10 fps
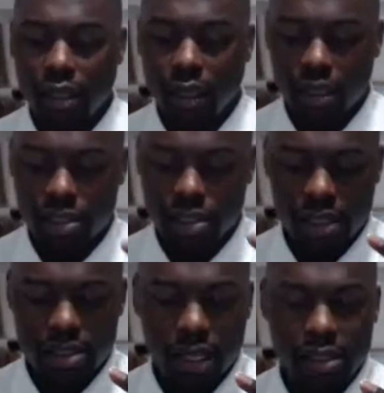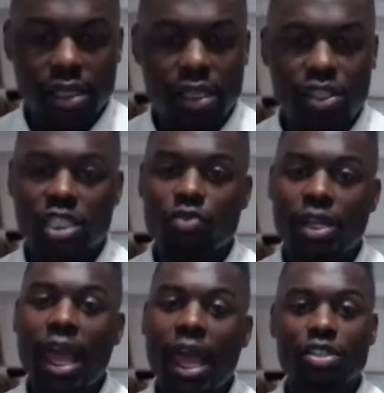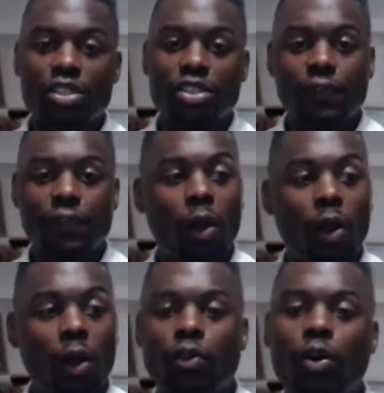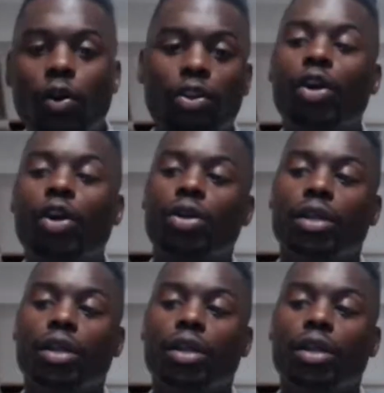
It's just a reaction that they're following the herd.